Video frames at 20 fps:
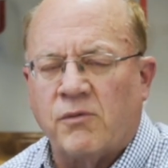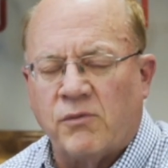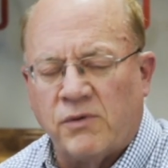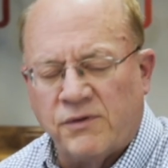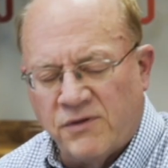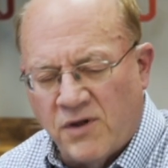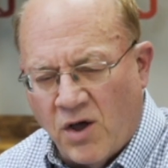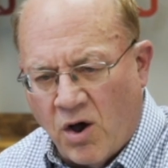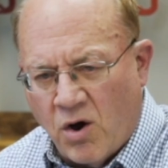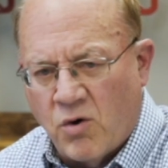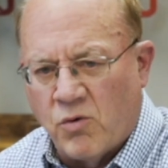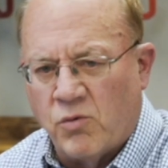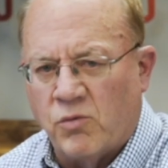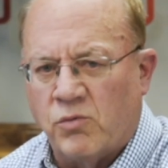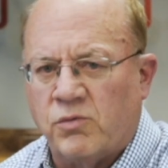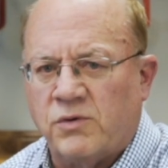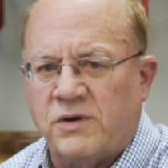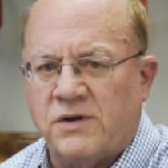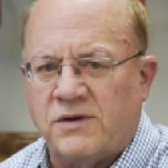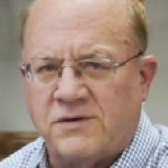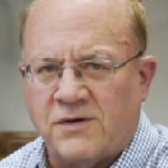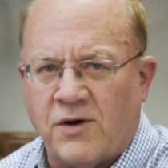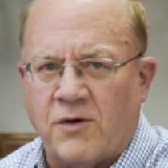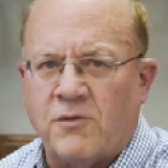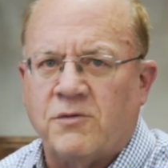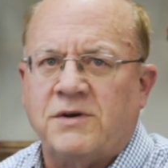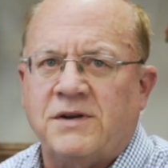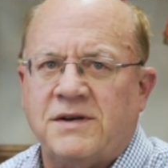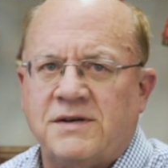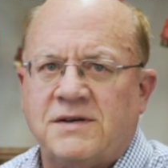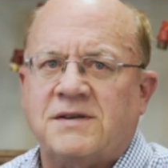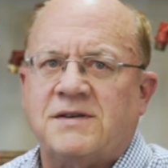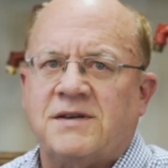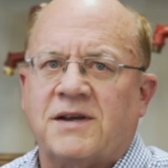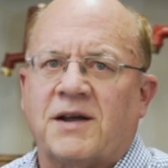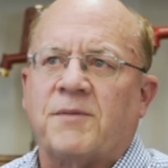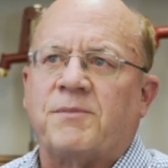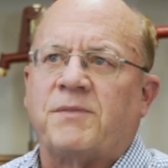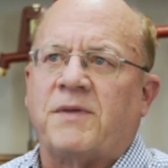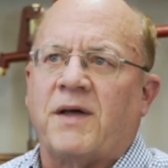Well, no, you don't need to
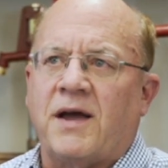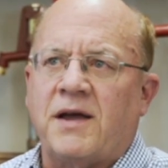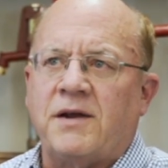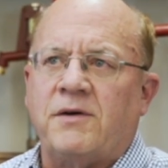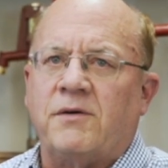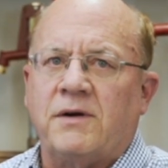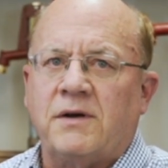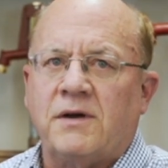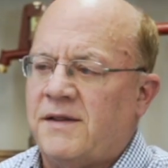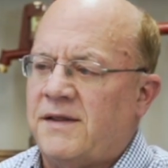dig up the hydrant.